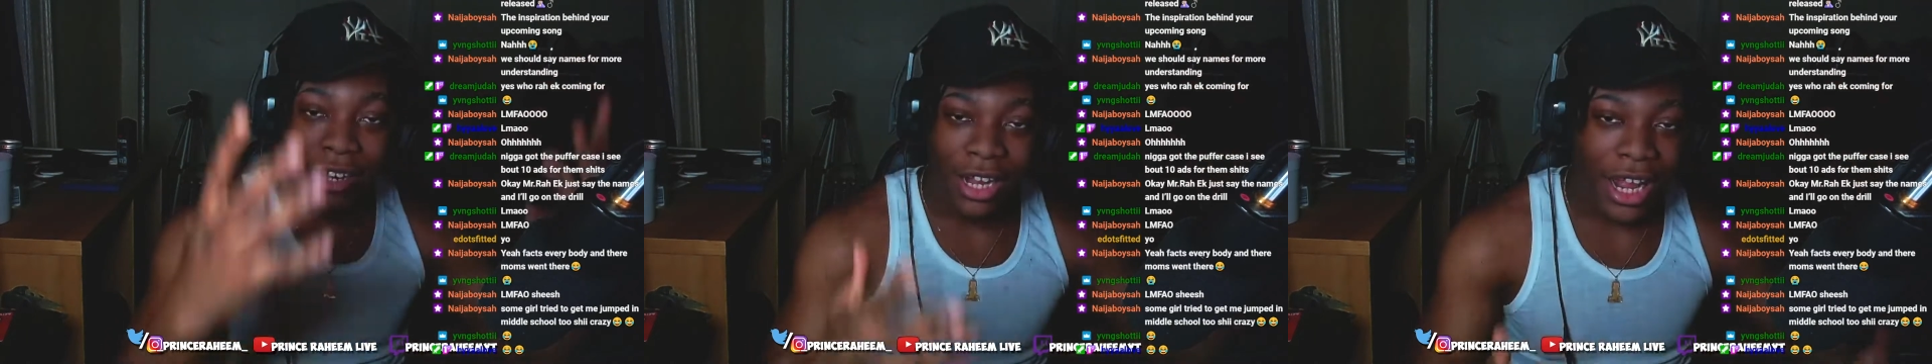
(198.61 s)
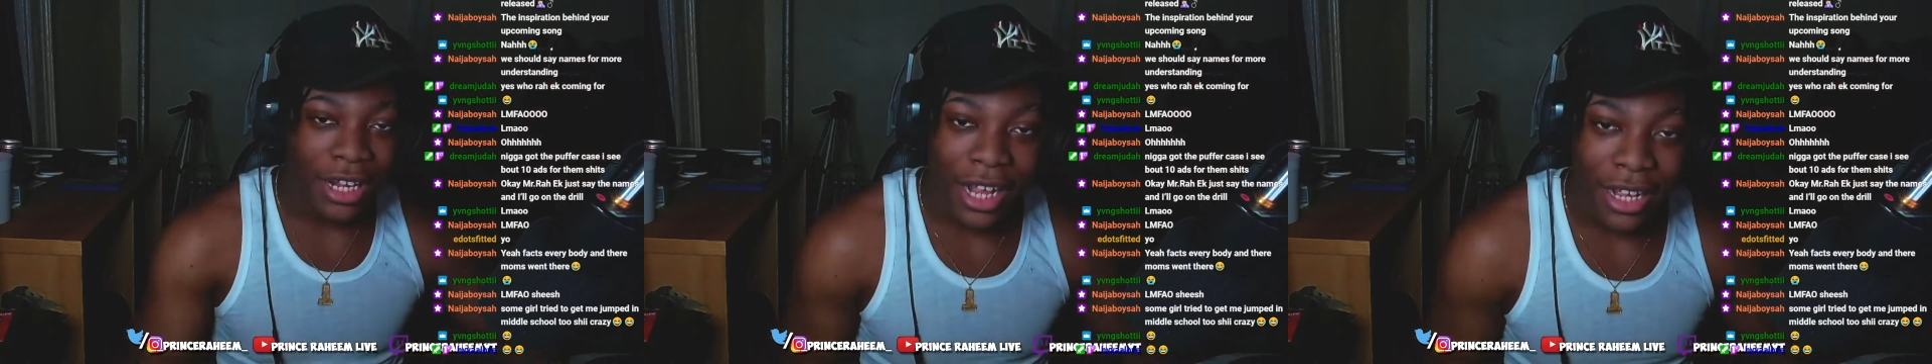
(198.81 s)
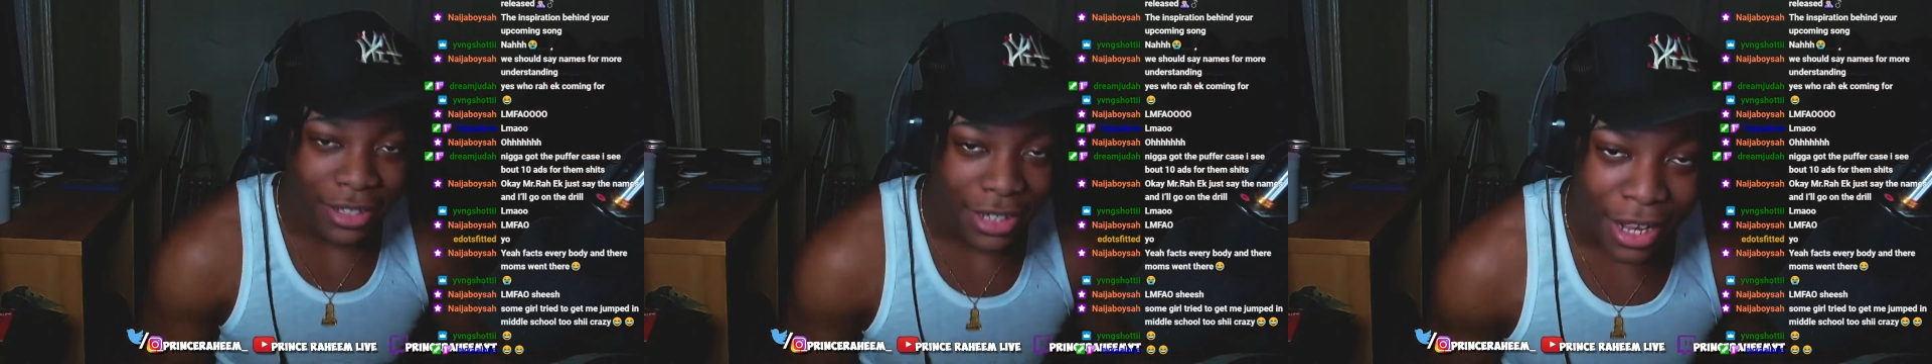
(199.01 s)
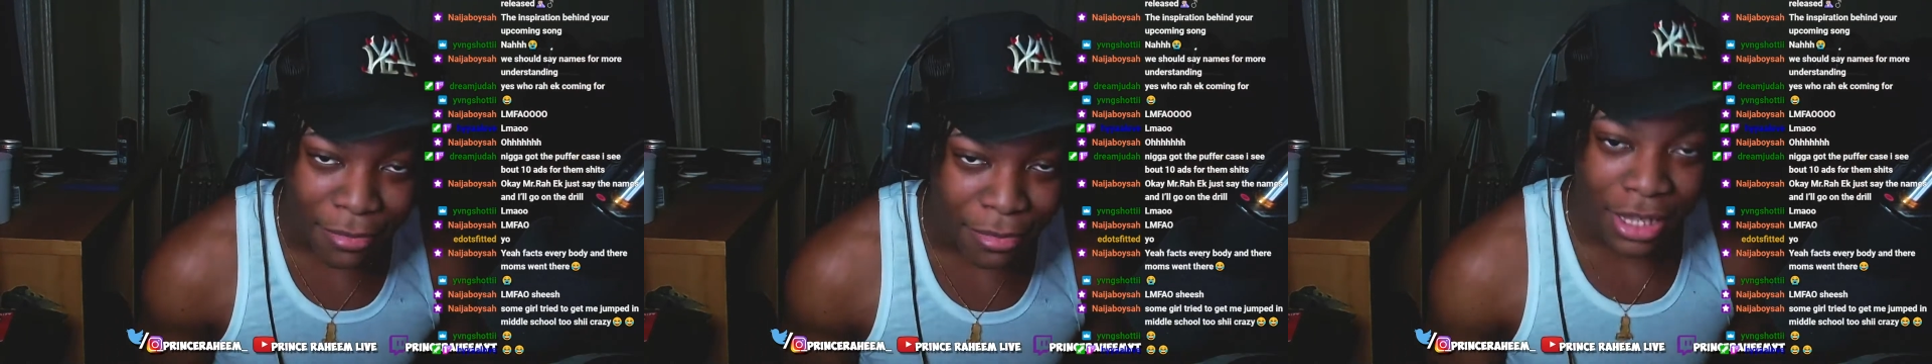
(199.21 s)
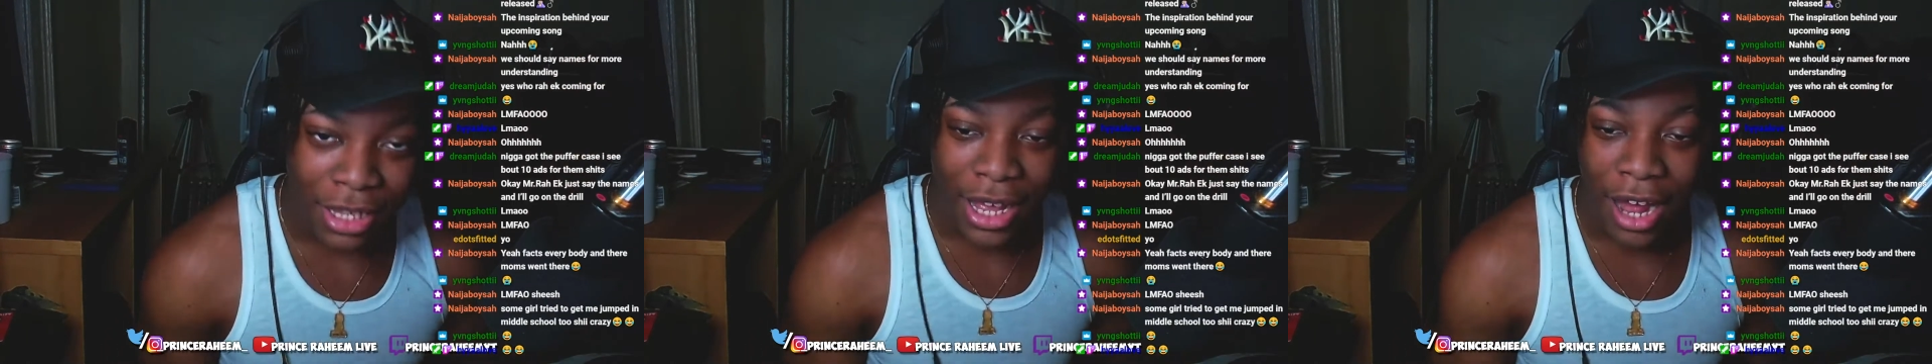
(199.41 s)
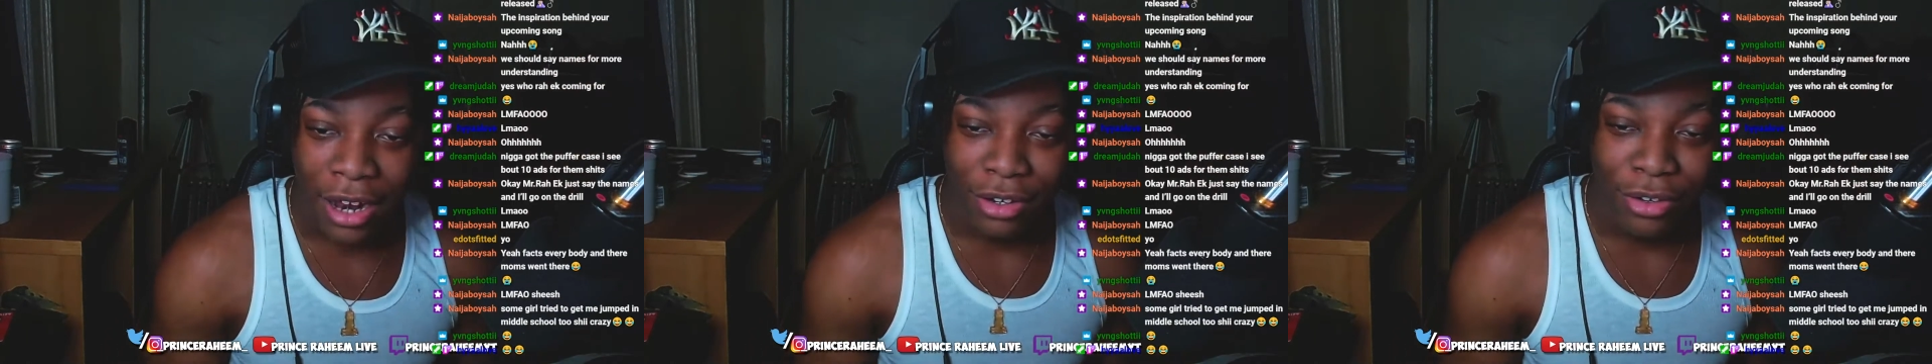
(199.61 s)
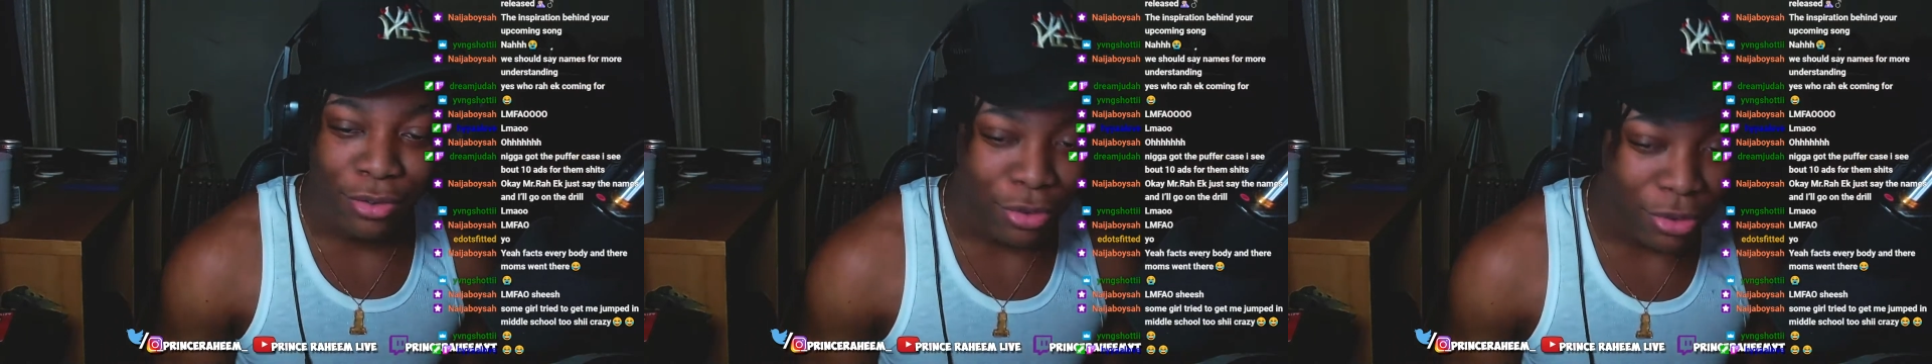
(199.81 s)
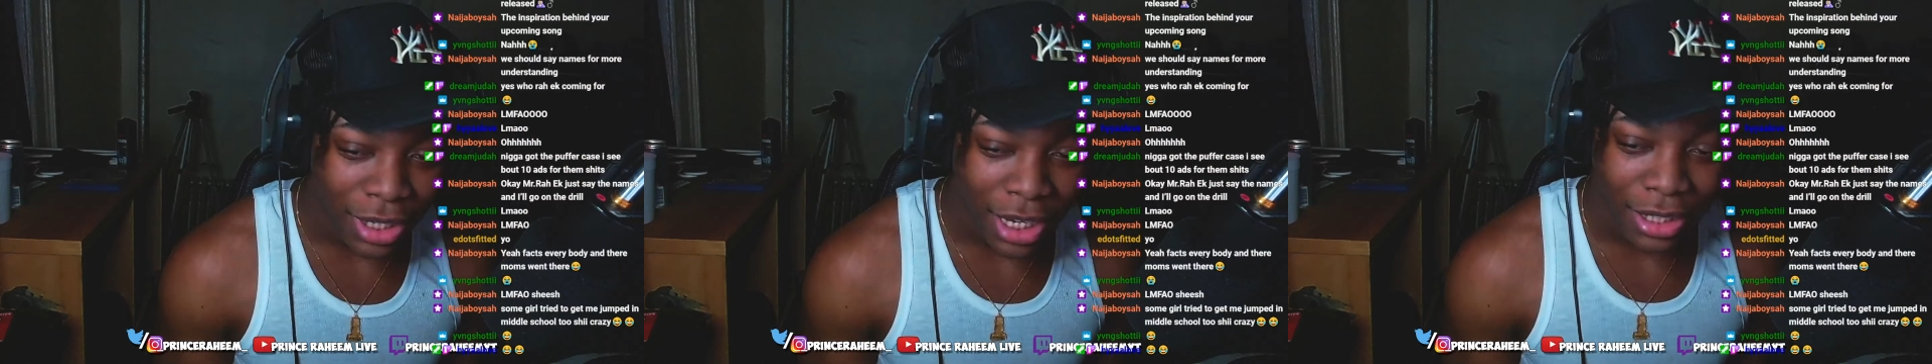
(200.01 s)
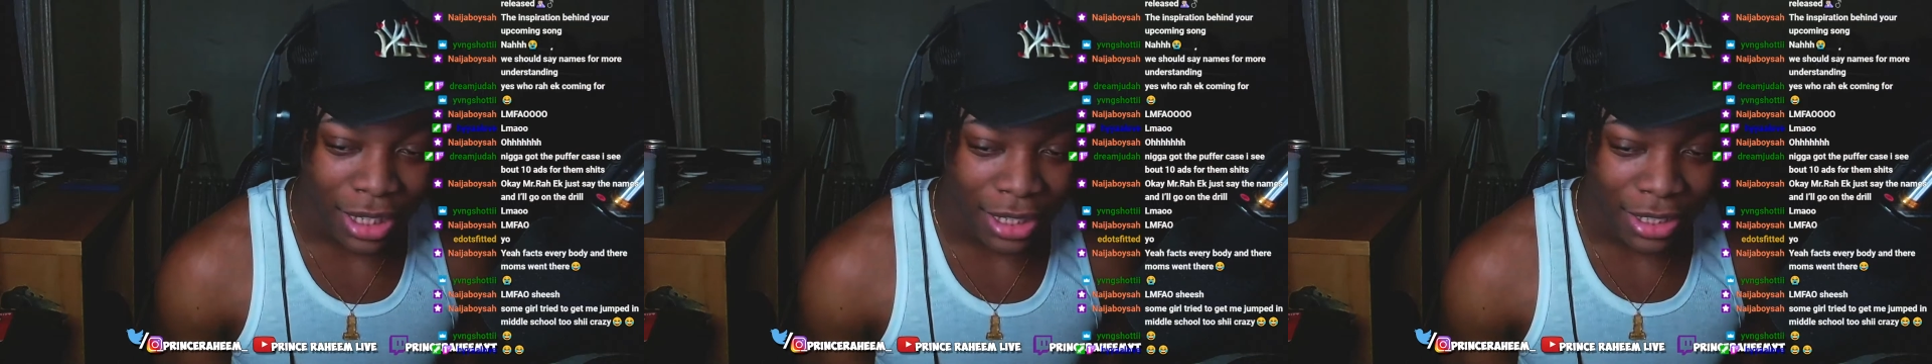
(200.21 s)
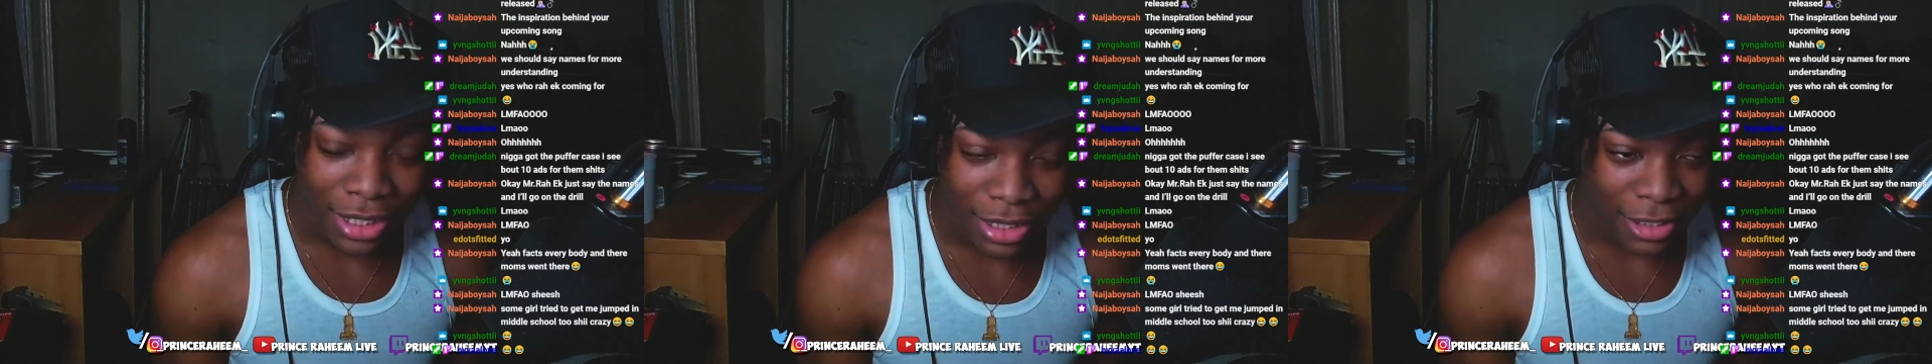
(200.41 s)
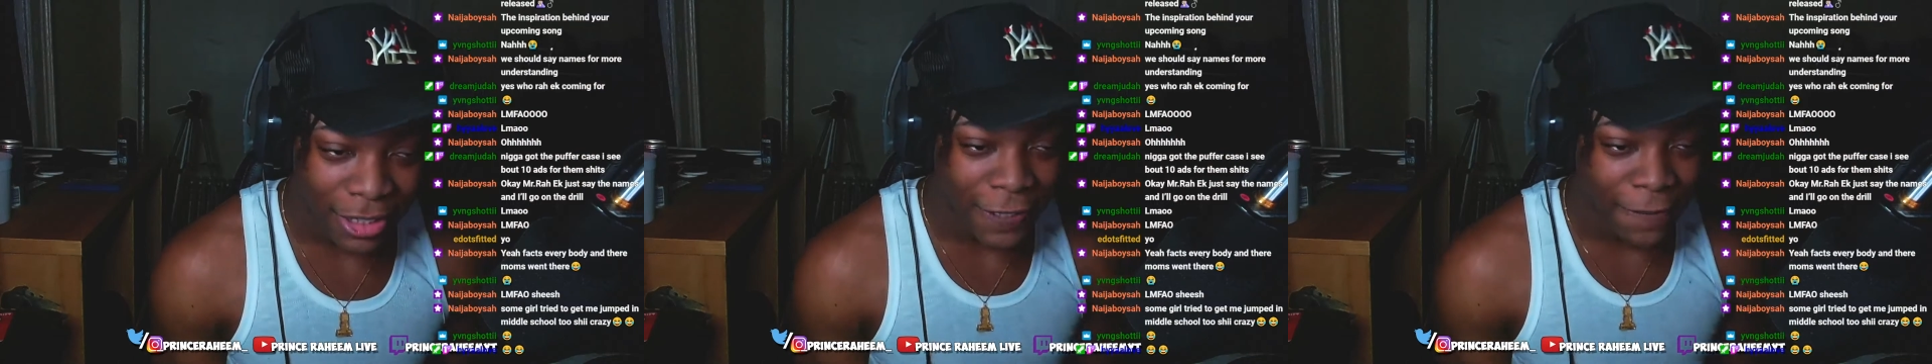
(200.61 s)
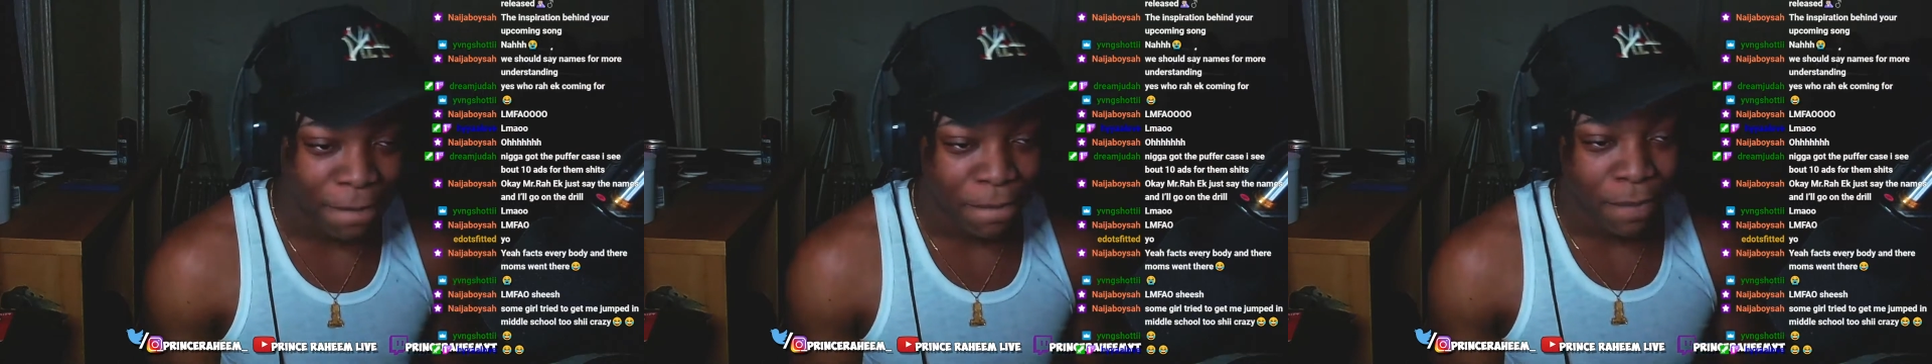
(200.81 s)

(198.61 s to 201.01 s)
That's not me. I don't know who y'all think niggas is.